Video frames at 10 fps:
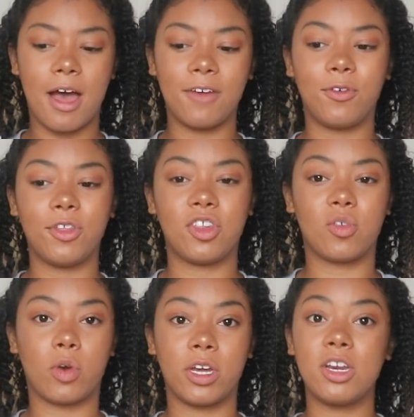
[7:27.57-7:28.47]
I thought this
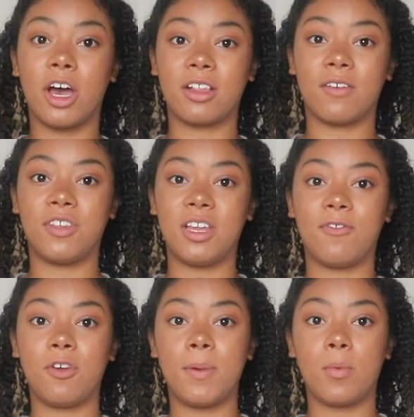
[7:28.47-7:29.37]
was quite nice. I've seen
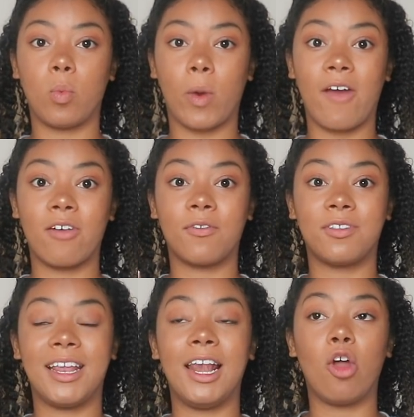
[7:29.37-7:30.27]
a few people wear it, and I've
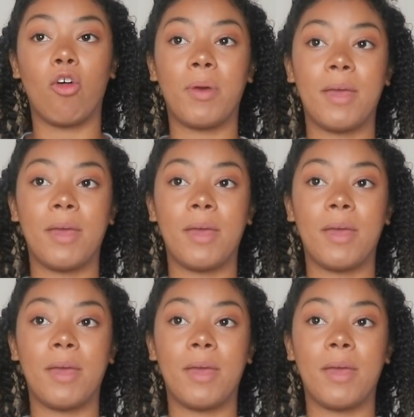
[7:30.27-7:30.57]
seen a lot of